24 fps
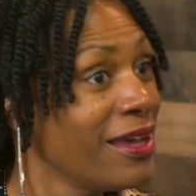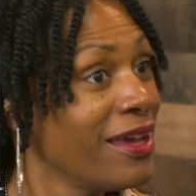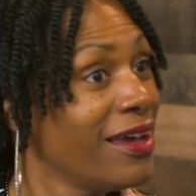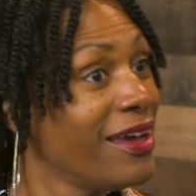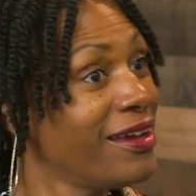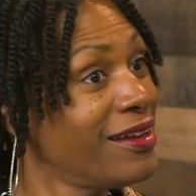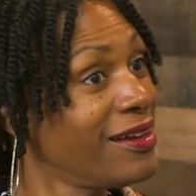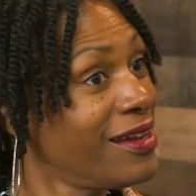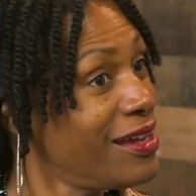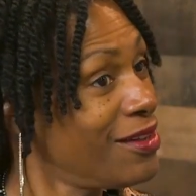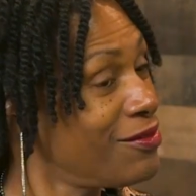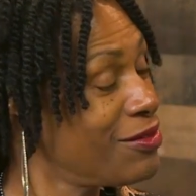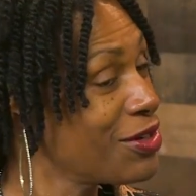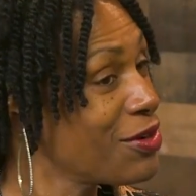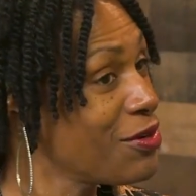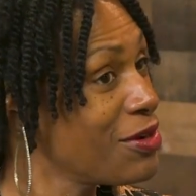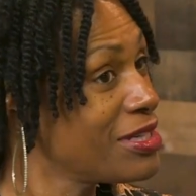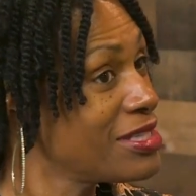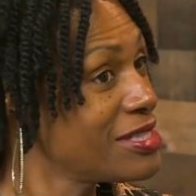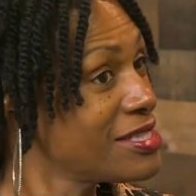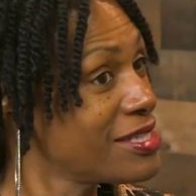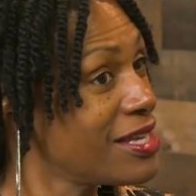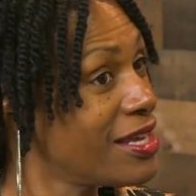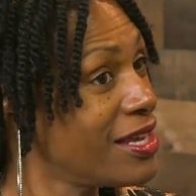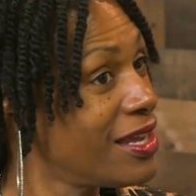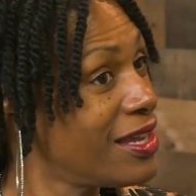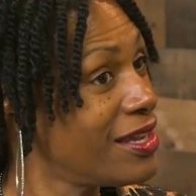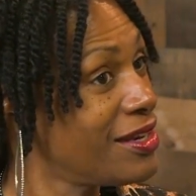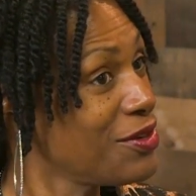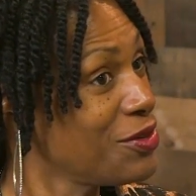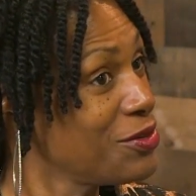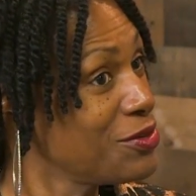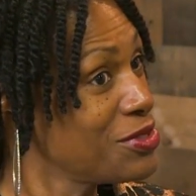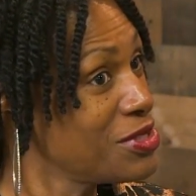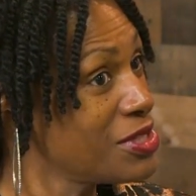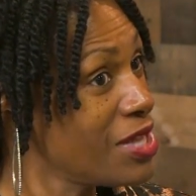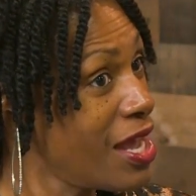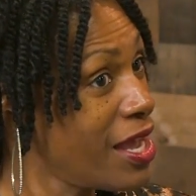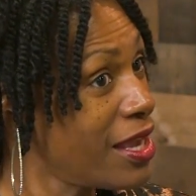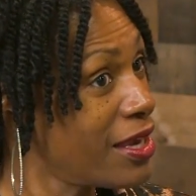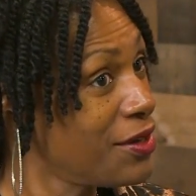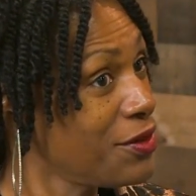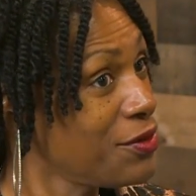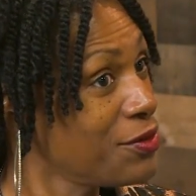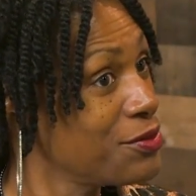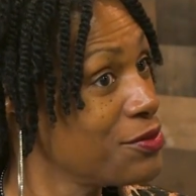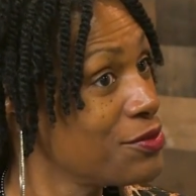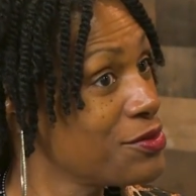And I have a grandson who's
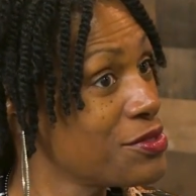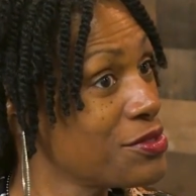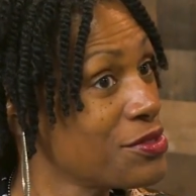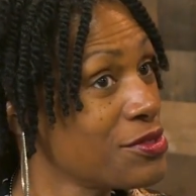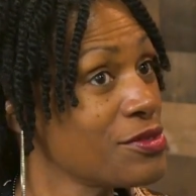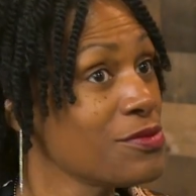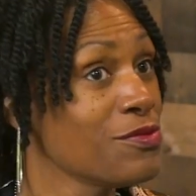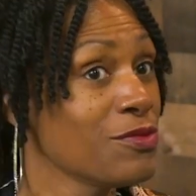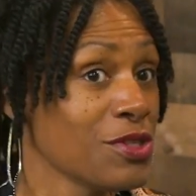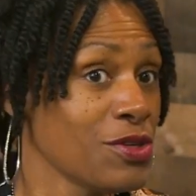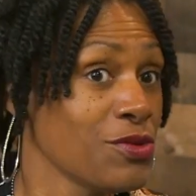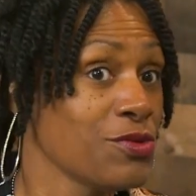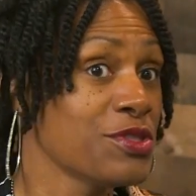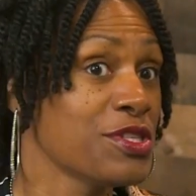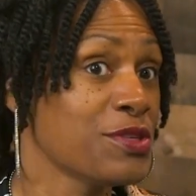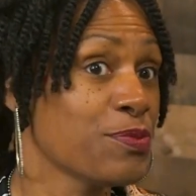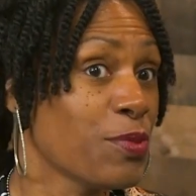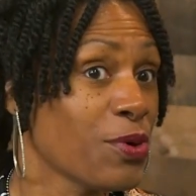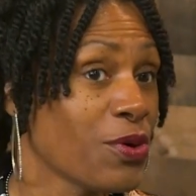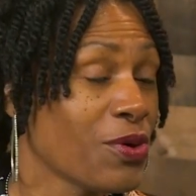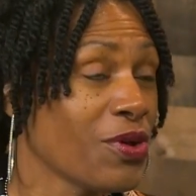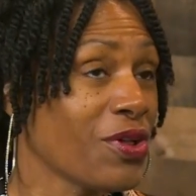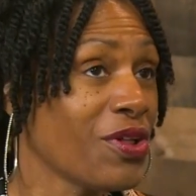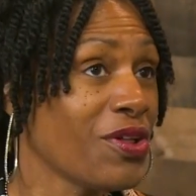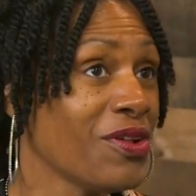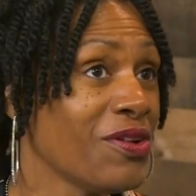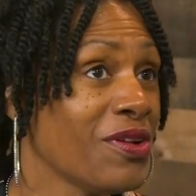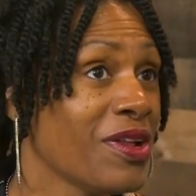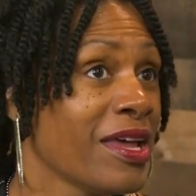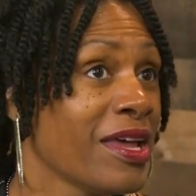9 who's spoiled.